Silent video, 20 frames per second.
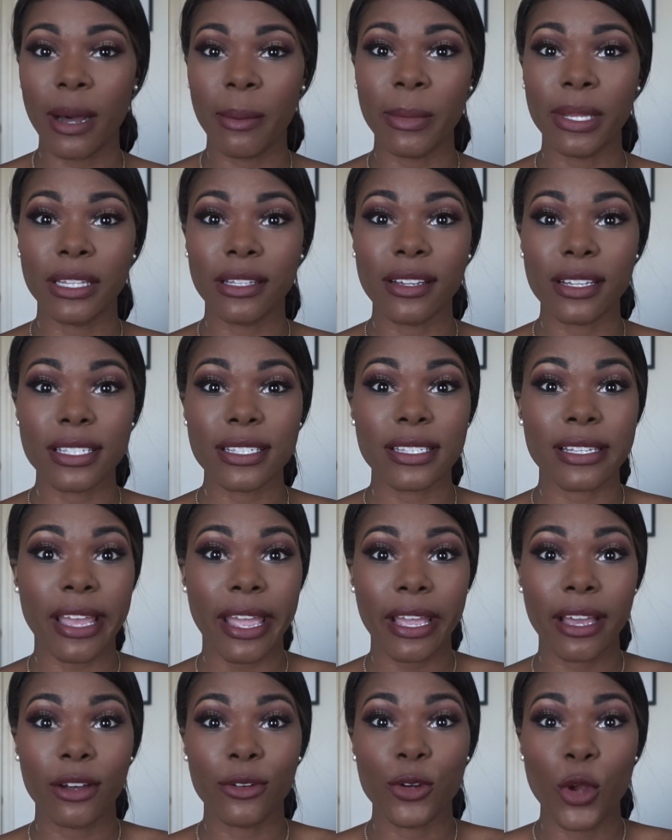It looks
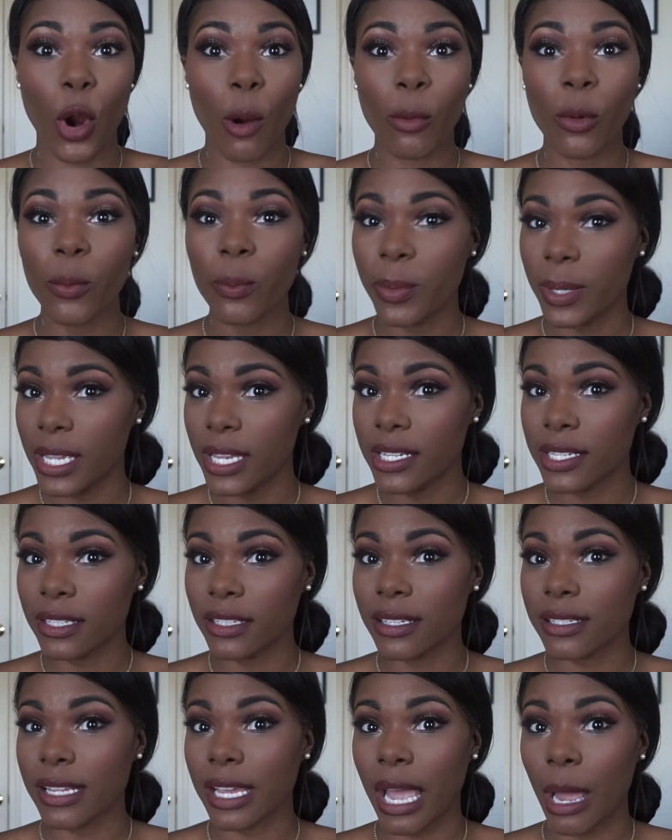like a normal beat. It
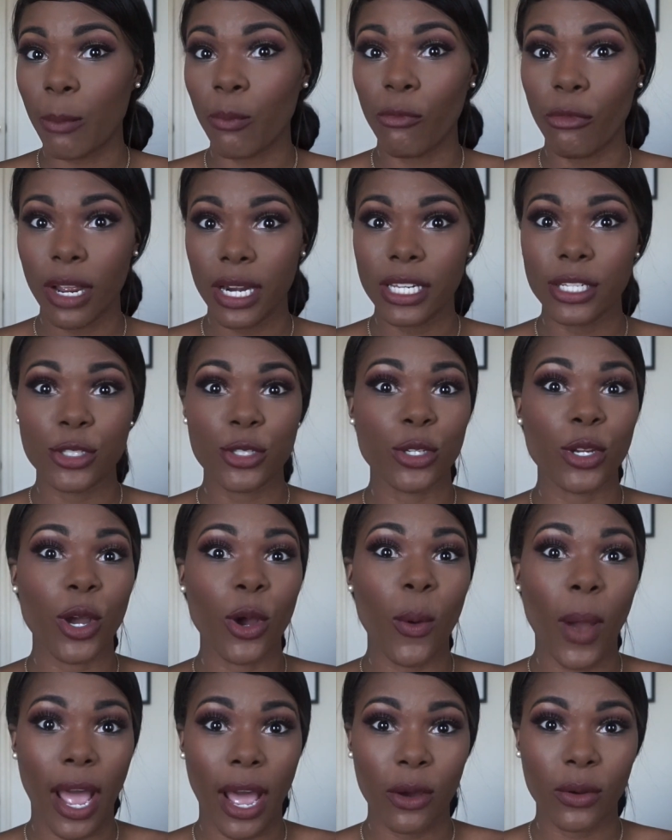looks like I'm ready to
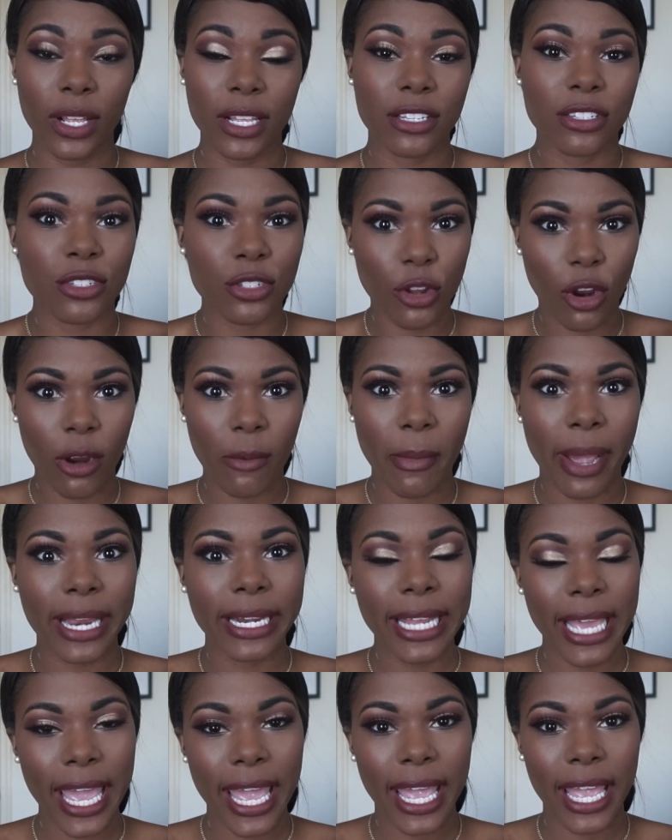go out and start my
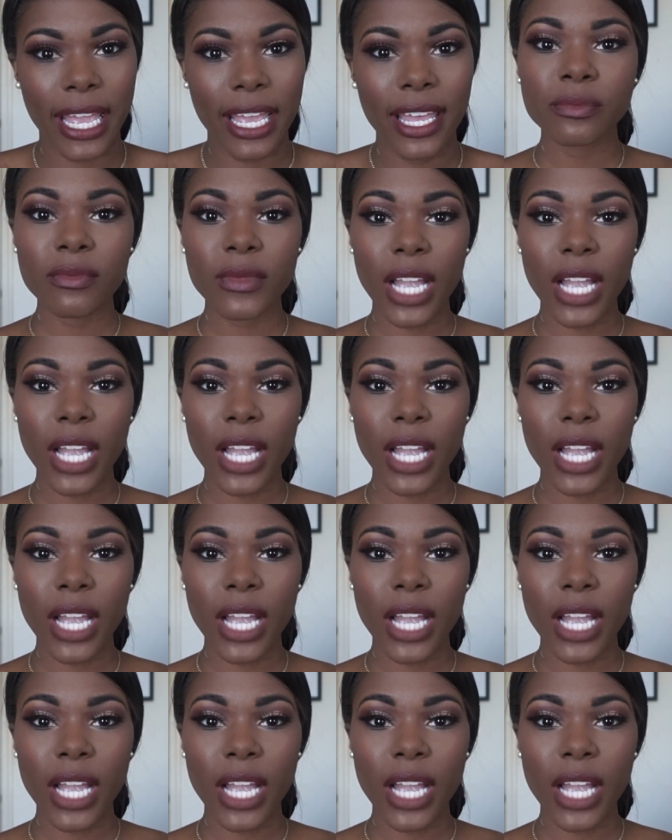day.